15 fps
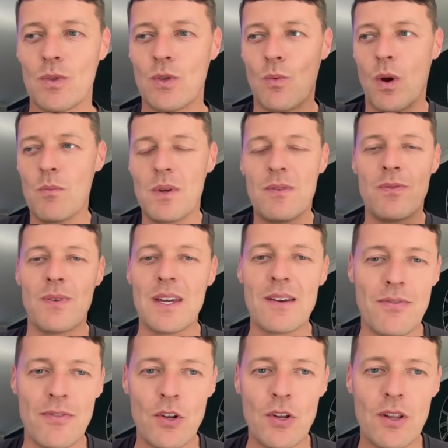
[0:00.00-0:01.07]
won't be
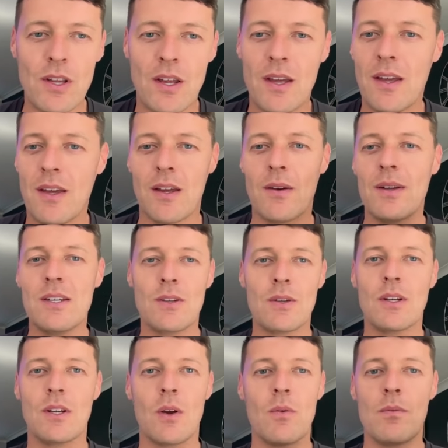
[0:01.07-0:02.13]
fearful, and you
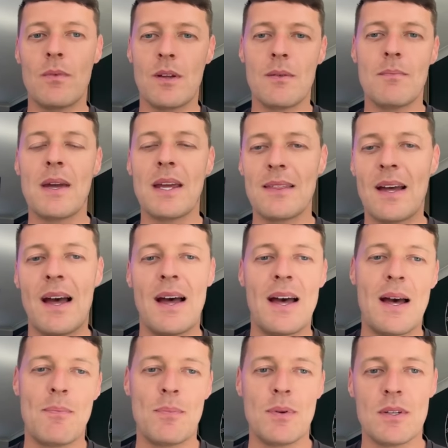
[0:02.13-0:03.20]
can go and make that
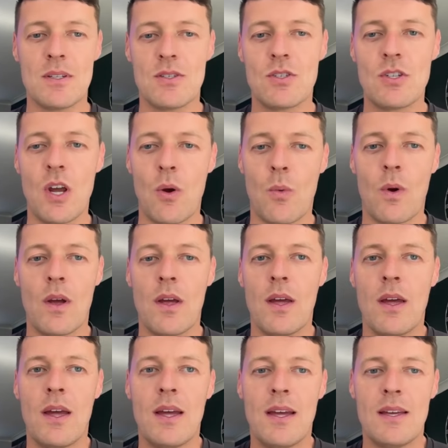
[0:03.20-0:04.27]
happen. So
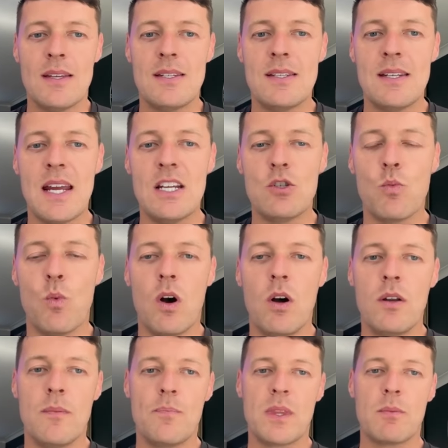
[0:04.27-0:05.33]
stage
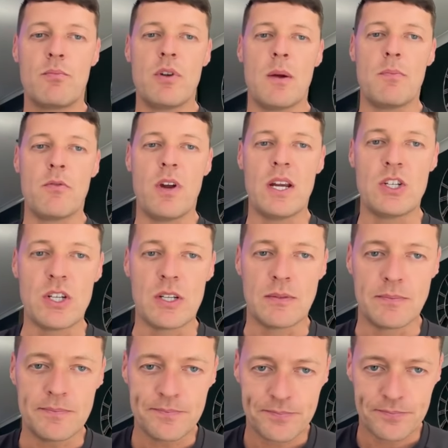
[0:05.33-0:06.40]
1, preparation.
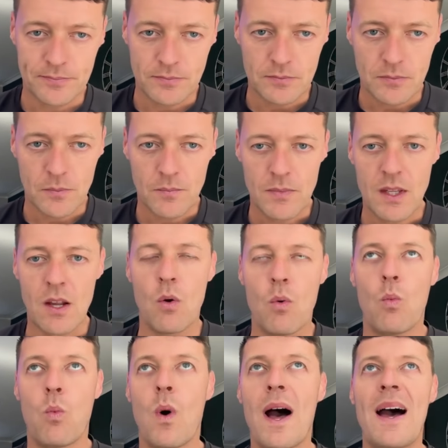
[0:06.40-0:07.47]

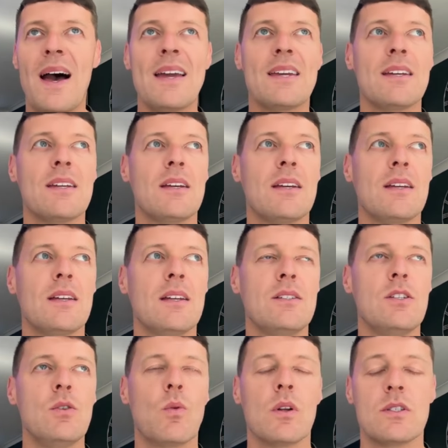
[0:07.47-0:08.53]
Why do
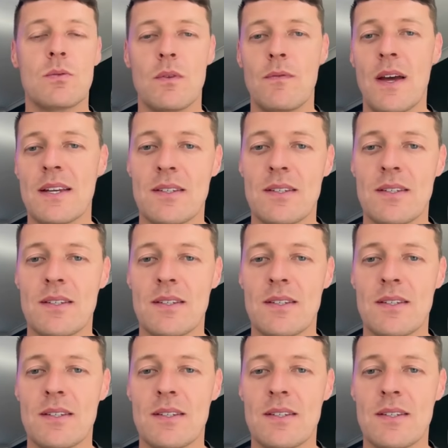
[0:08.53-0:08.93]
you want to invest